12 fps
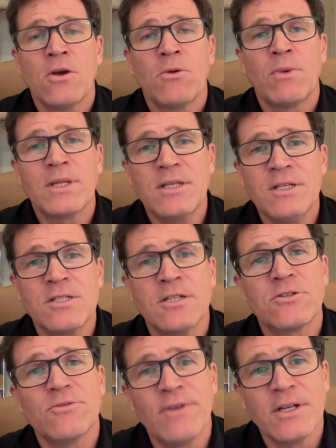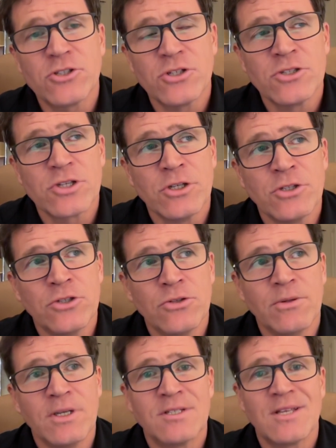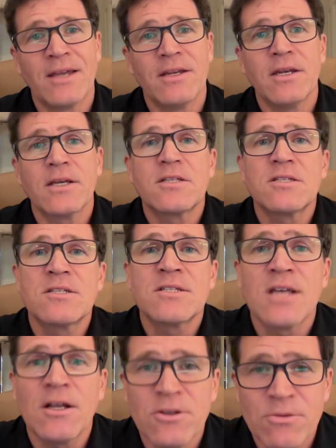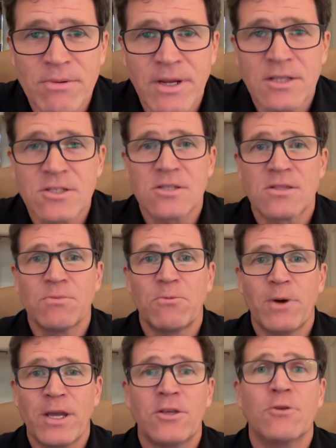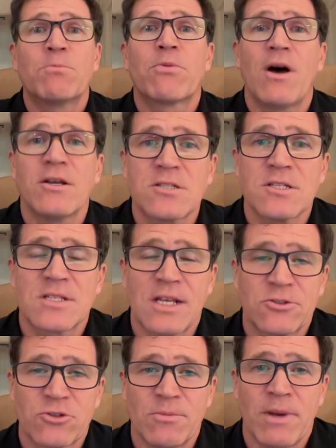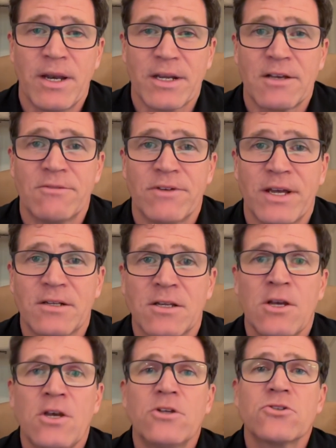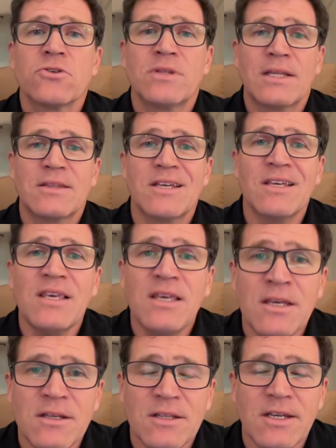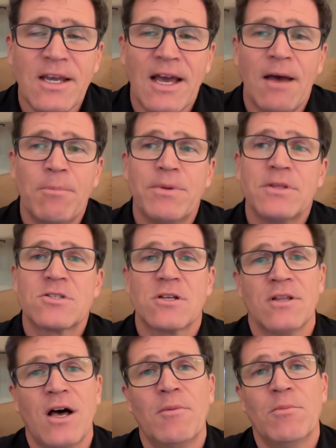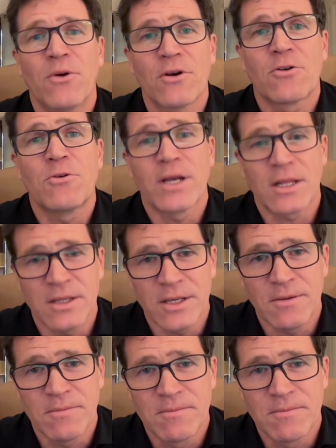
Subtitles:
what these interventions can do is that it accelerates the way you process that traumatic event so that the healing happens a lot more quickly.